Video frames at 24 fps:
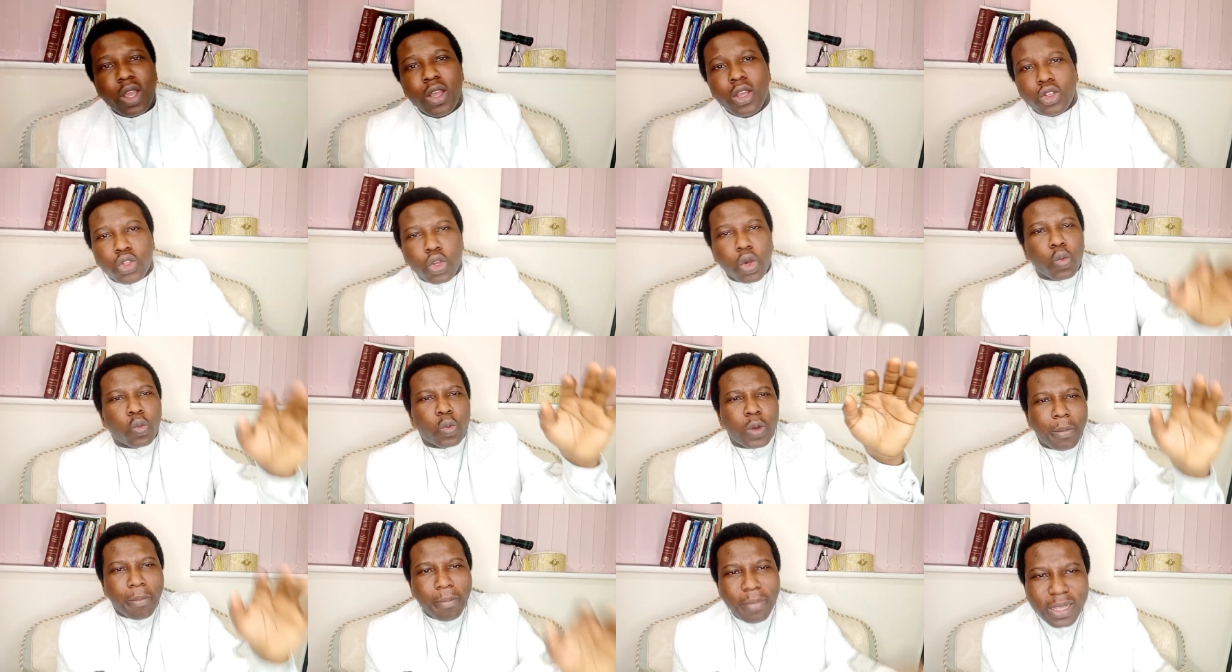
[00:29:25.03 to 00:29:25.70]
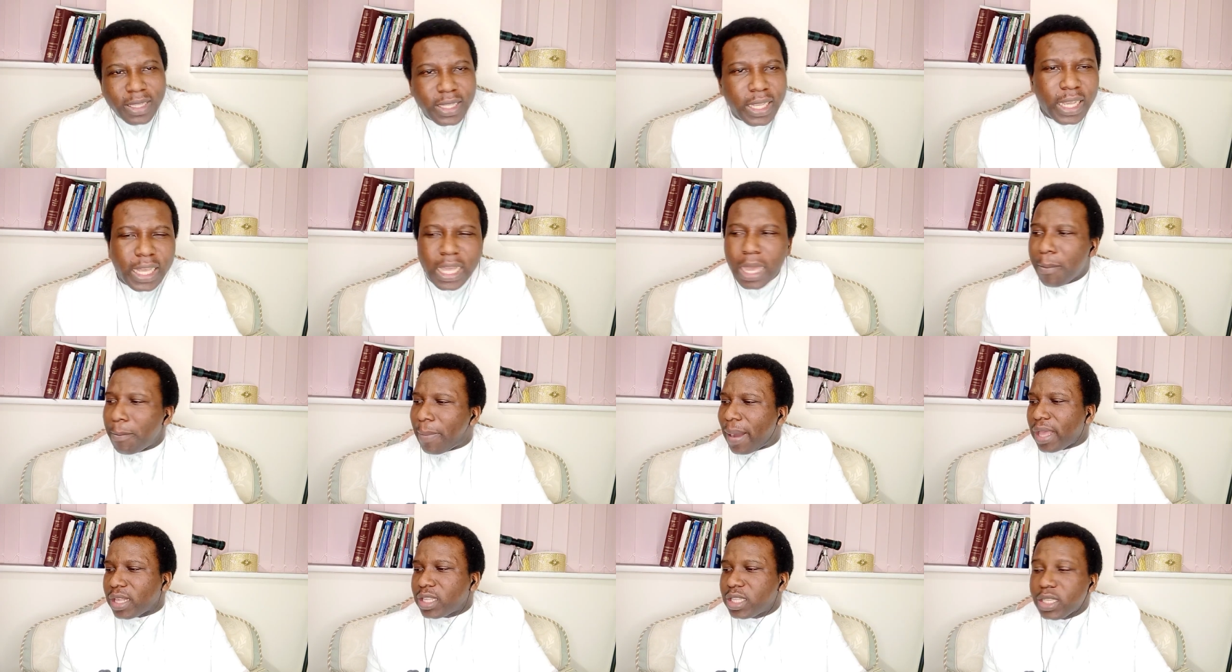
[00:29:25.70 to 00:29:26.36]
So we meet again
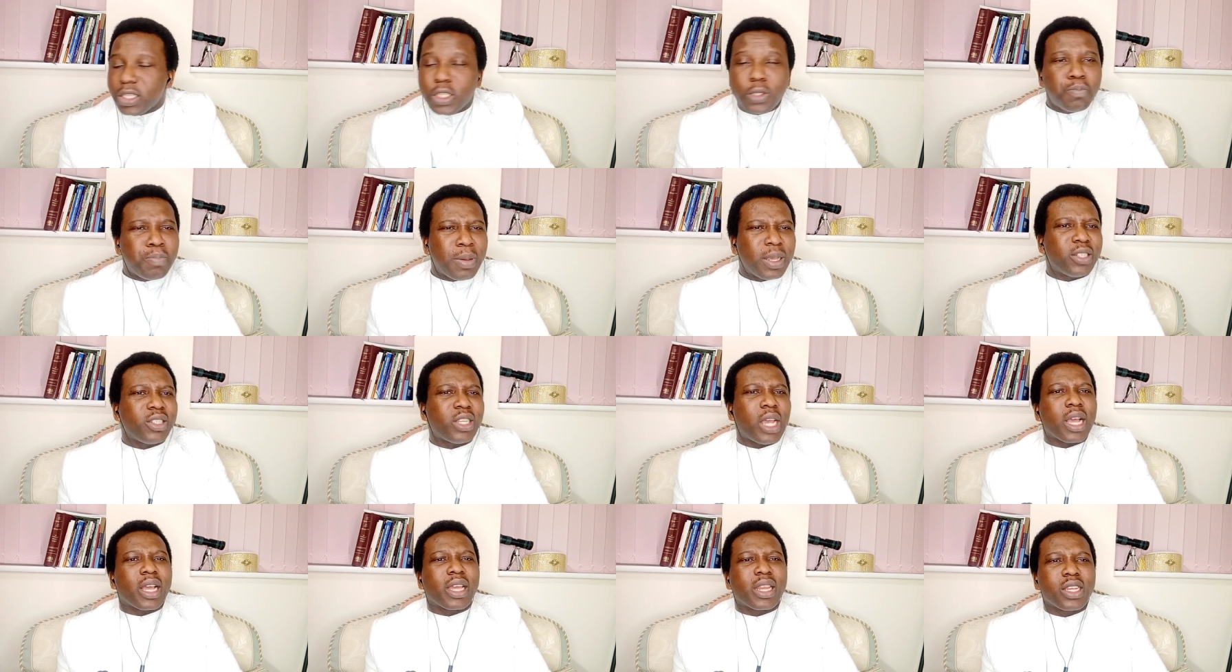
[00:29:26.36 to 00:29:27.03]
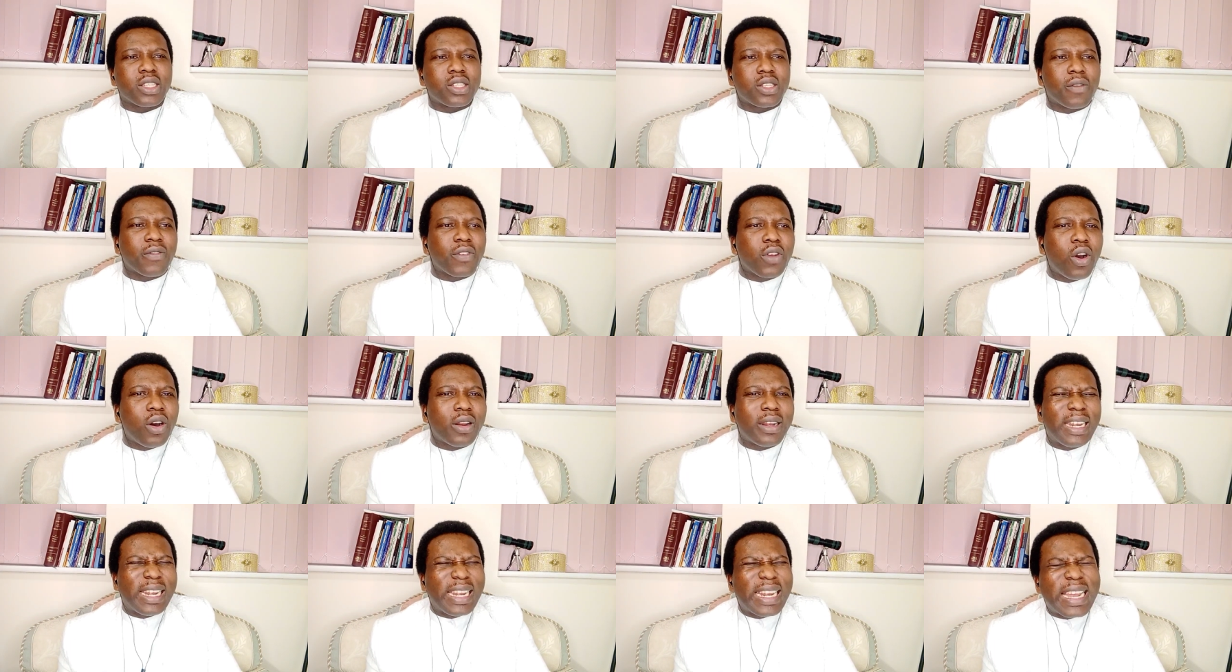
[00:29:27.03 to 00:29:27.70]
by the special grace of
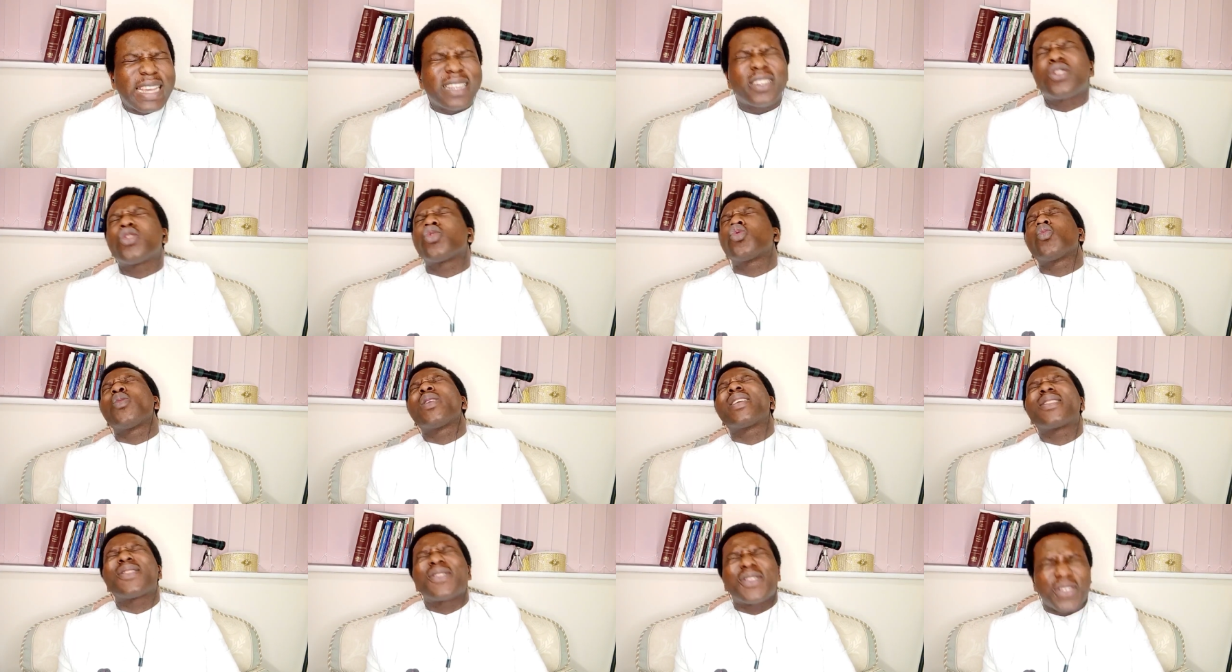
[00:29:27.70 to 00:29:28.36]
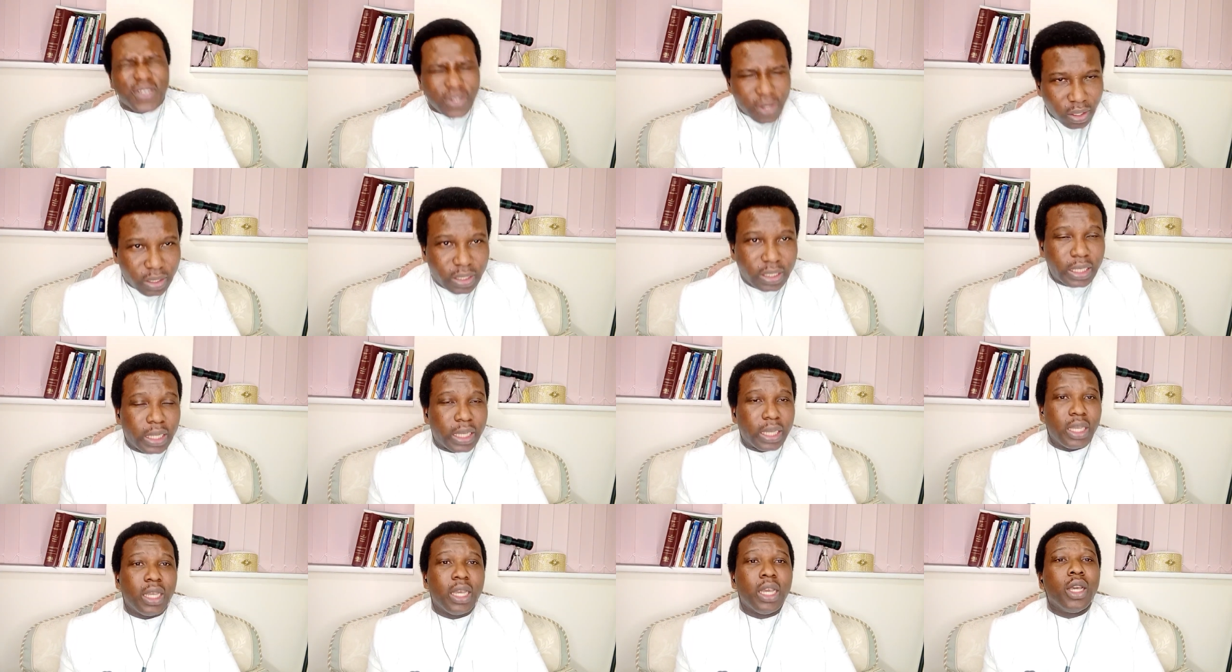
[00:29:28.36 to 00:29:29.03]
God next week,
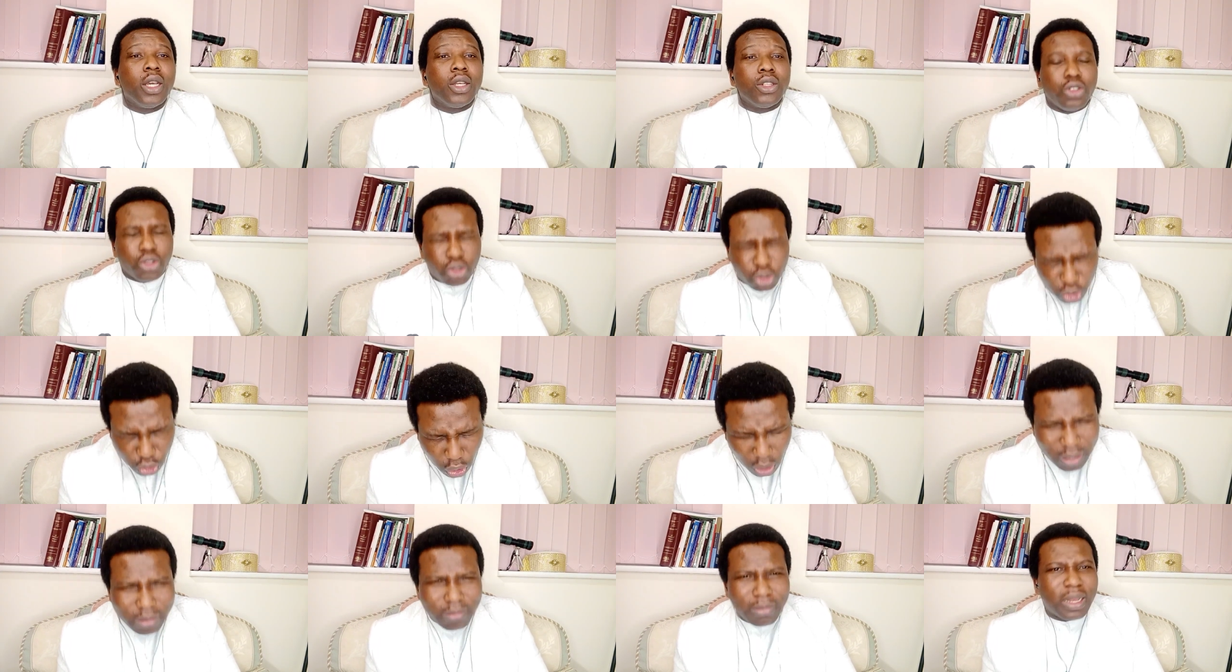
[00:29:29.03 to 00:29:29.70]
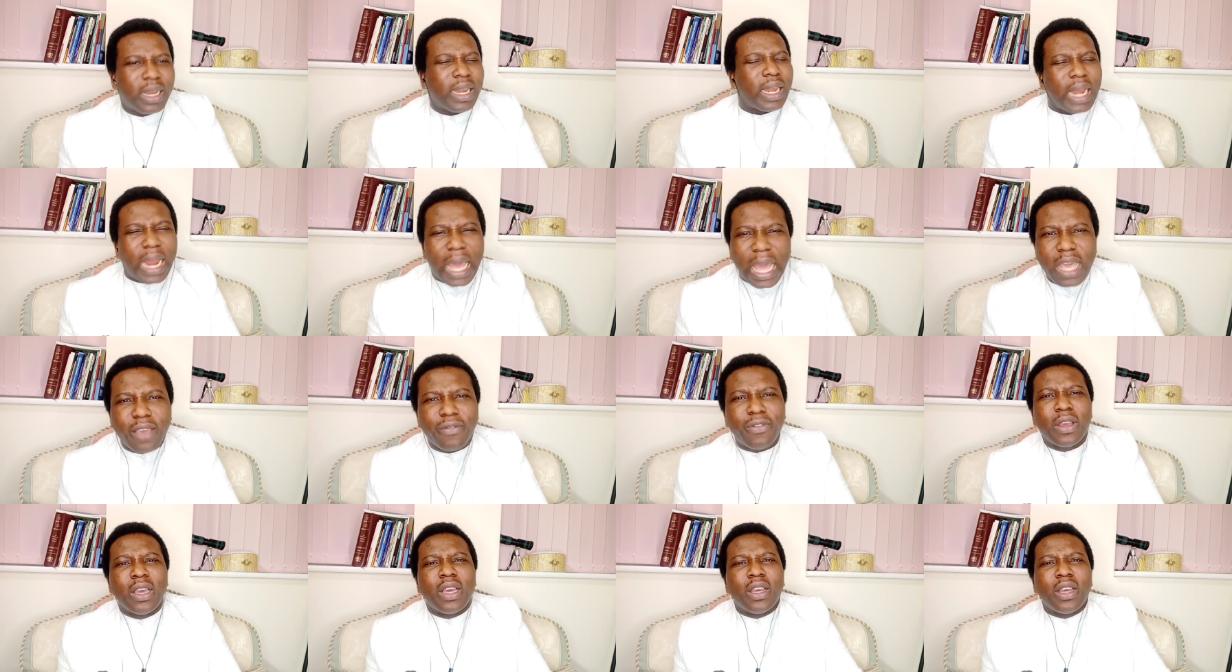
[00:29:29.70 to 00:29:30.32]
Sunday. Join me live